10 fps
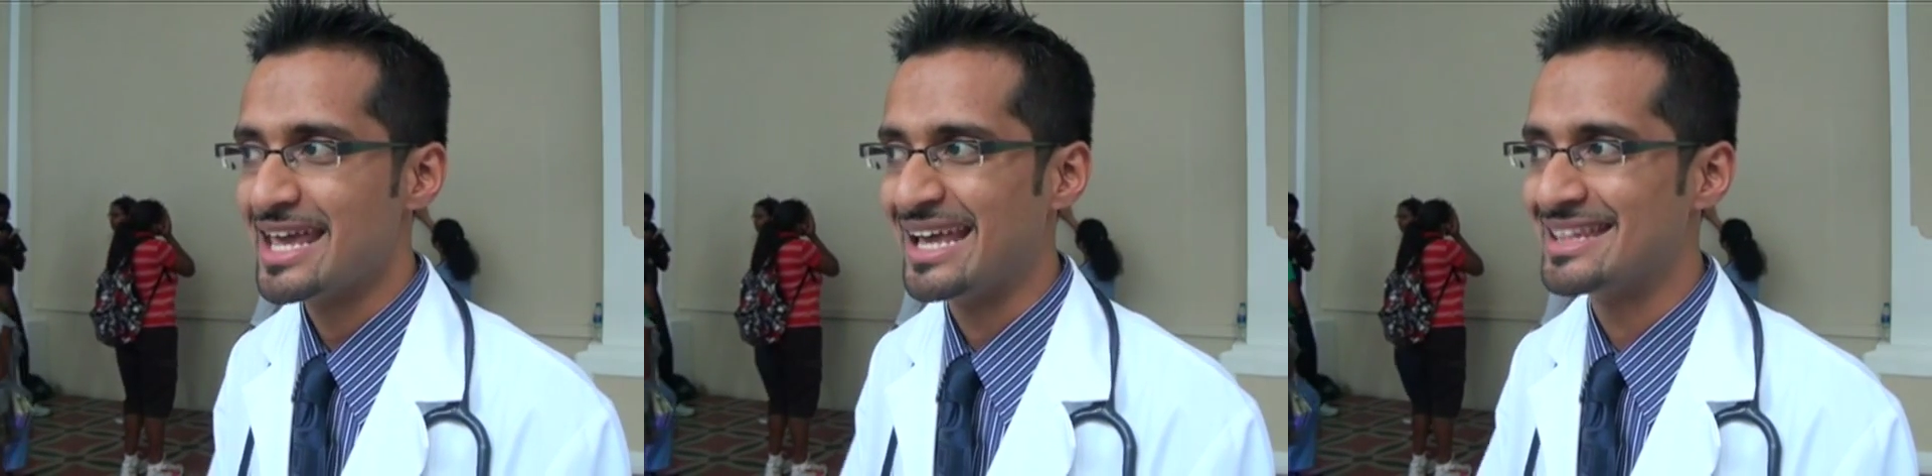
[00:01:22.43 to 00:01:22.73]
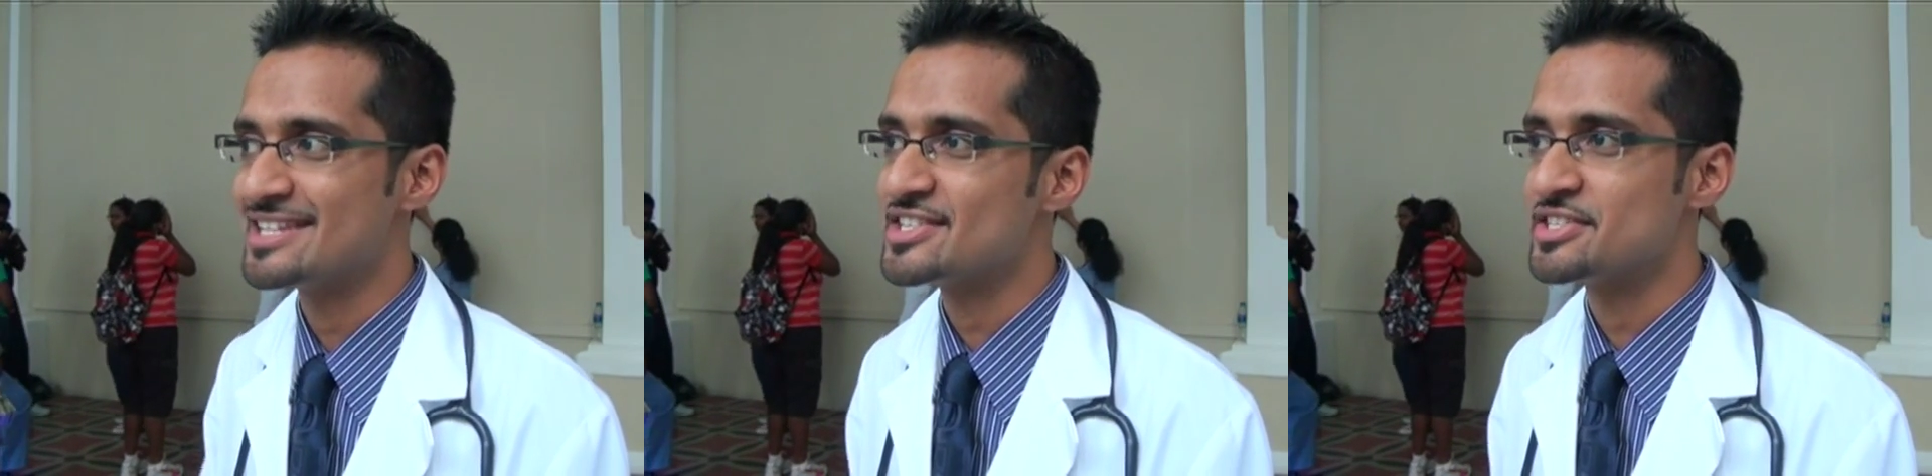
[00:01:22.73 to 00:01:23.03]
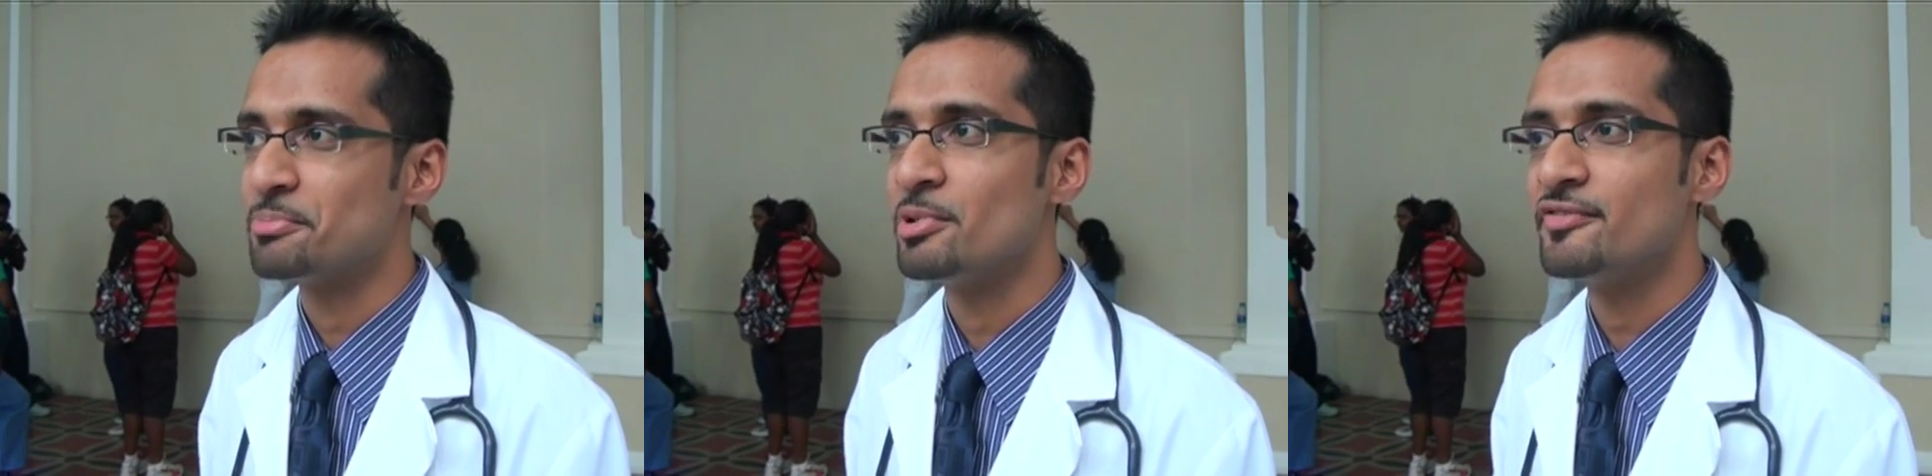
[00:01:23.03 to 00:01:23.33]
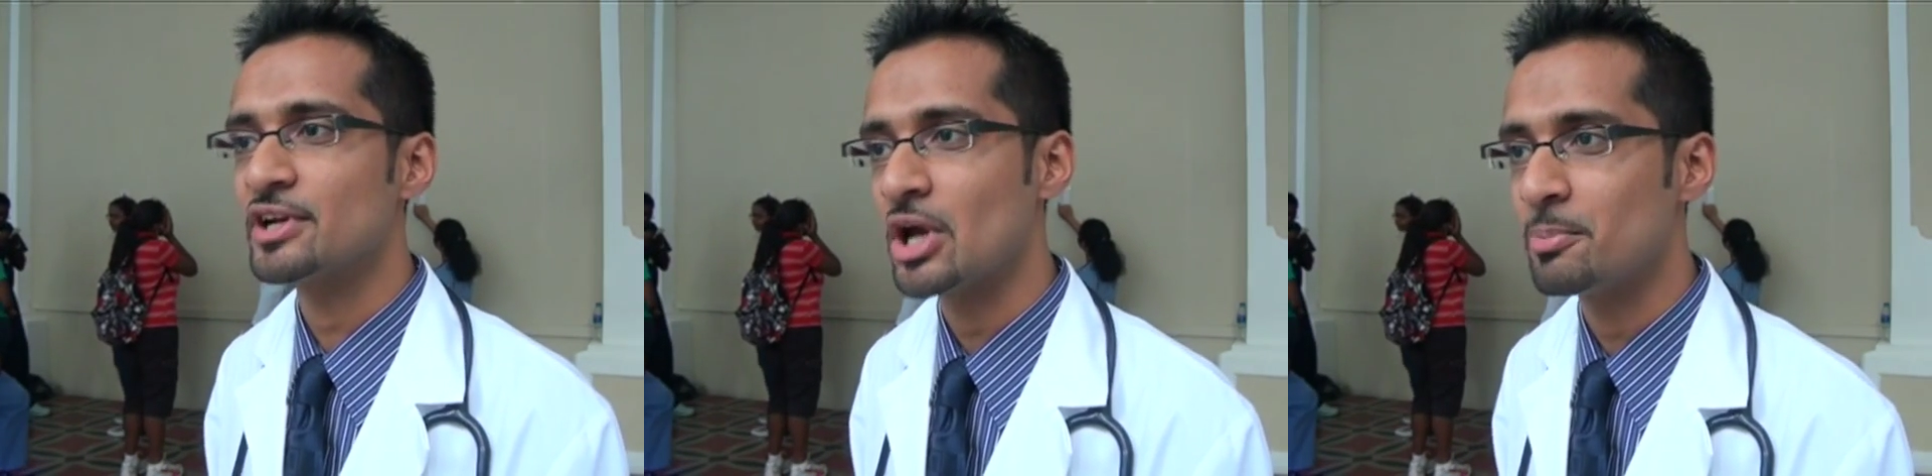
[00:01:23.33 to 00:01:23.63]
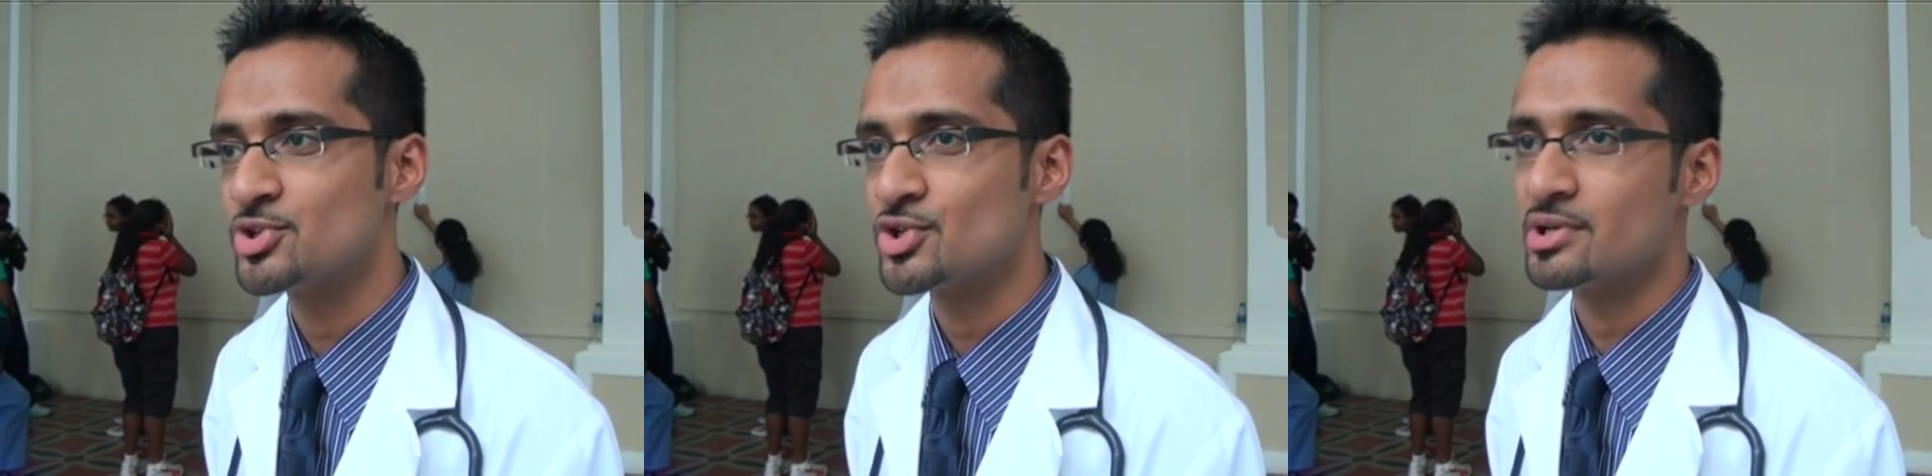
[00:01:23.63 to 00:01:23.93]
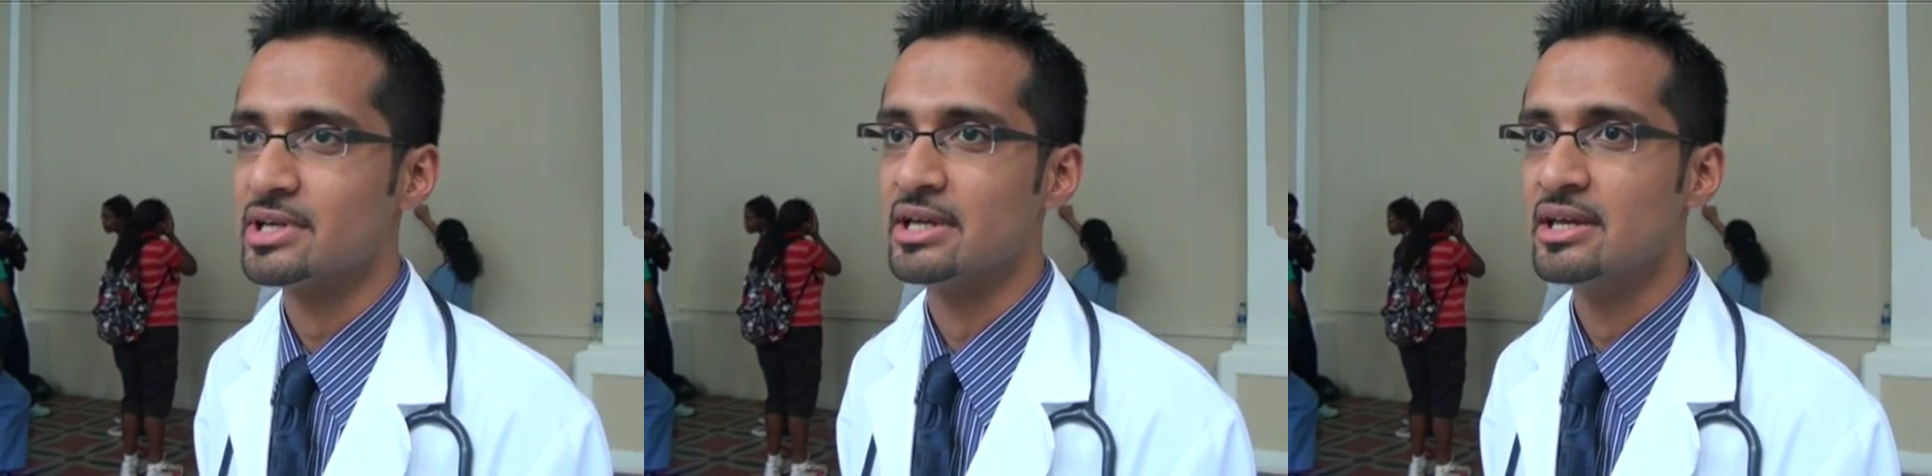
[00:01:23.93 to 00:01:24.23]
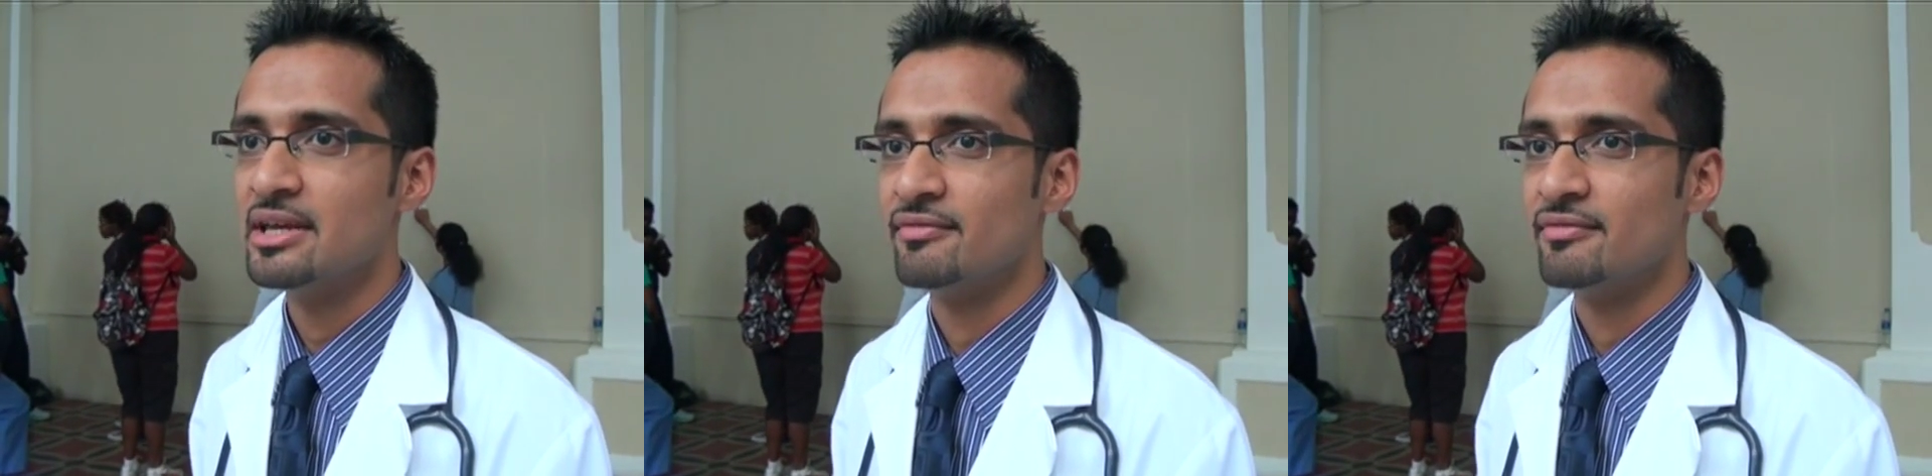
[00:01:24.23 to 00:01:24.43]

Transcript: And this is the perfect opportunity